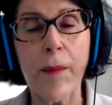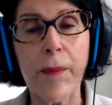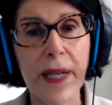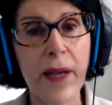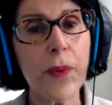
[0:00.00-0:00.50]

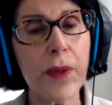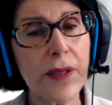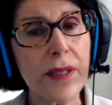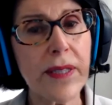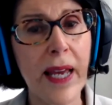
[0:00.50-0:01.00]
But I will
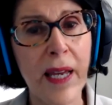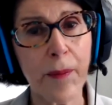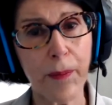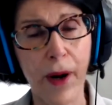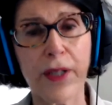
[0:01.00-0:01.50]
say
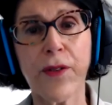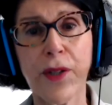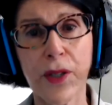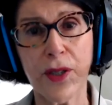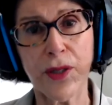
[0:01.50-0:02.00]
part of
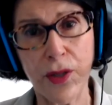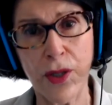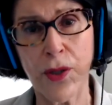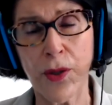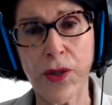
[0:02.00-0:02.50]
the good
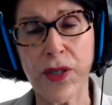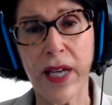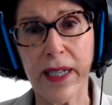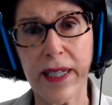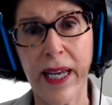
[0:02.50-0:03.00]
news
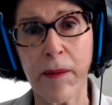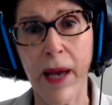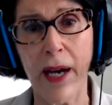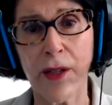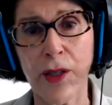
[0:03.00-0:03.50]
that came
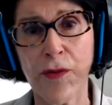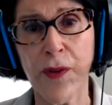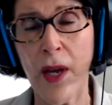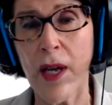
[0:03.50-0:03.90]
out of